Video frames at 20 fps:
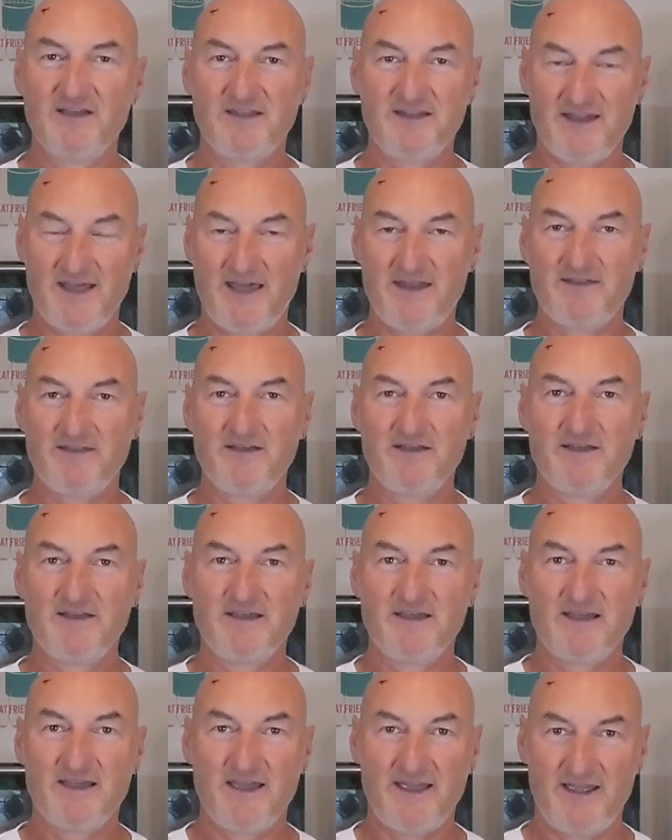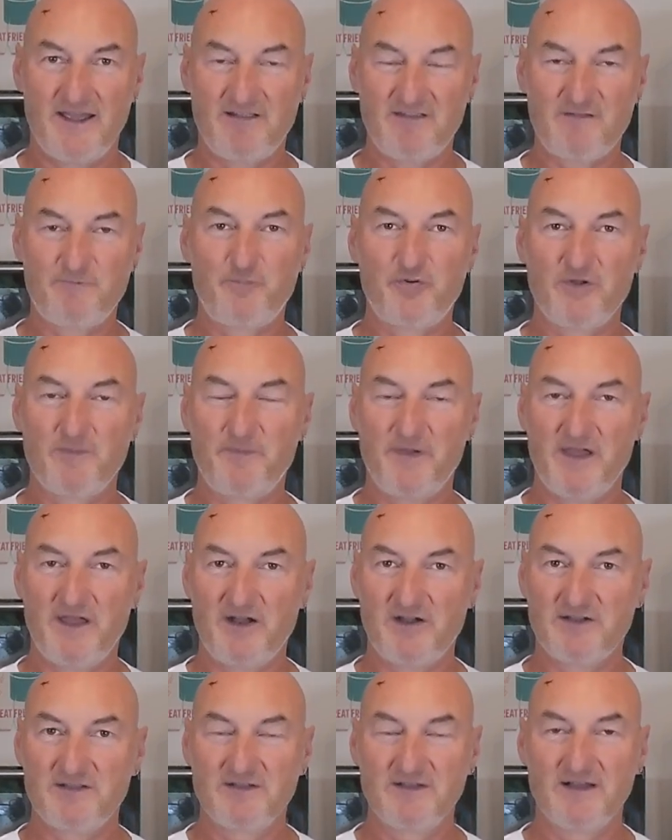then it's
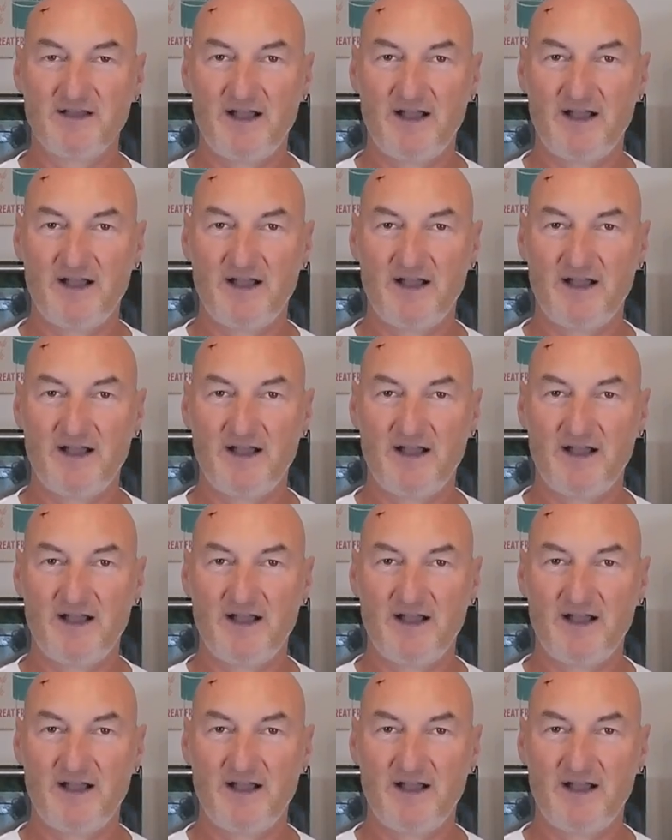prepared.